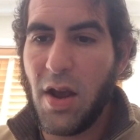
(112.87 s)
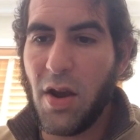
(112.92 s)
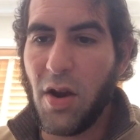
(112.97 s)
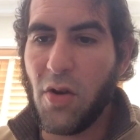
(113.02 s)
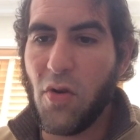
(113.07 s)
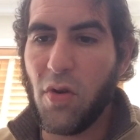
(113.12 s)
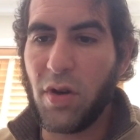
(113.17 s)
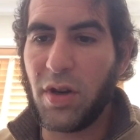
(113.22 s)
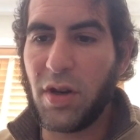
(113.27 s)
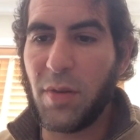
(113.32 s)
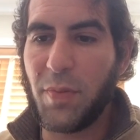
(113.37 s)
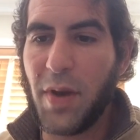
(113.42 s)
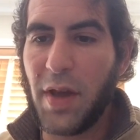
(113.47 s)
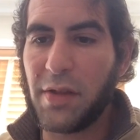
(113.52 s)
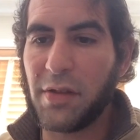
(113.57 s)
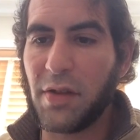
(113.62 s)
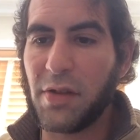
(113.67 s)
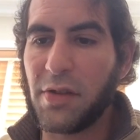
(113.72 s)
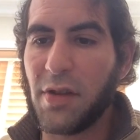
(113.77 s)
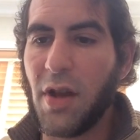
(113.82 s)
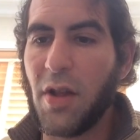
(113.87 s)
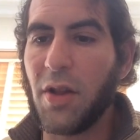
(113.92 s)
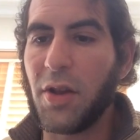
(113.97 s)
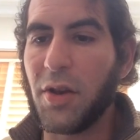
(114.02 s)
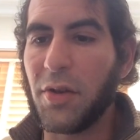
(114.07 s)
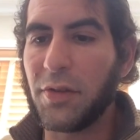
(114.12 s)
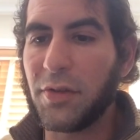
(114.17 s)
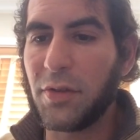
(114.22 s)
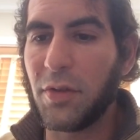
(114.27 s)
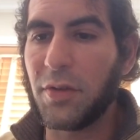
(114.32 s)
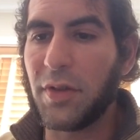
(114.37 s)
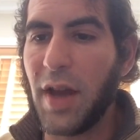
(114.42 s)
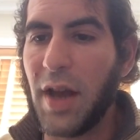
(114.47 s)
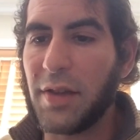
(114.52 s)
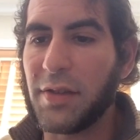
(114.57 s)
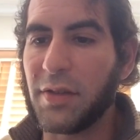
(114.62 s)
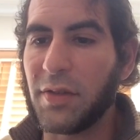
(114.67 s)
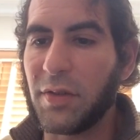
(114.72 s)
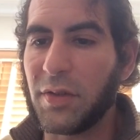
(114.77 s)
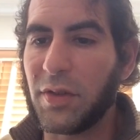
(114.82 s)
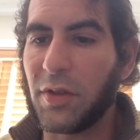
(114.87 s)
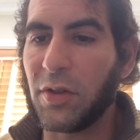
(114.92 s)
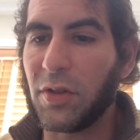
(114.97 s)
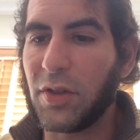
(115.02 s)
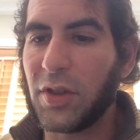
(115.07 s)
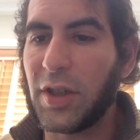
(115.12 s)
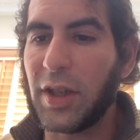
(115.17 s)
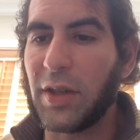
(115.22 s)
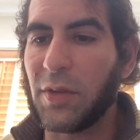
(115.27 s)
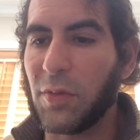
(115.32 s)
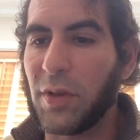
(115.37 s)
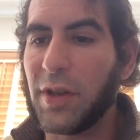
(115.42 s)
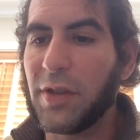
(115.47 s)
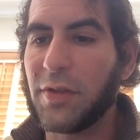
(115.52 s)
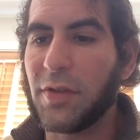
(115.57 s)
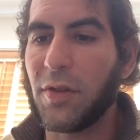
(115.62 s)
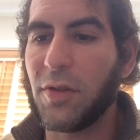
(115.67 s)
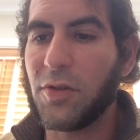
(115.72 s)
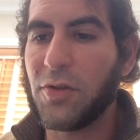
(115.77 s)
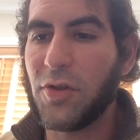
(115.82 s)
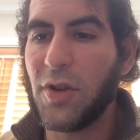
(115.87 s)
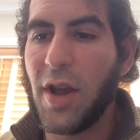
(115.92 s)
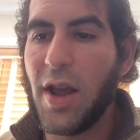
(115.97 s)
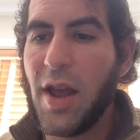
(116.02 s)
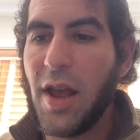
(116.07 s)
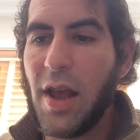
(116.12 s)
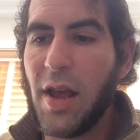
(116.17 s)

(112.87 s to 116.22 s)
According to Pescasolido's 2013 research,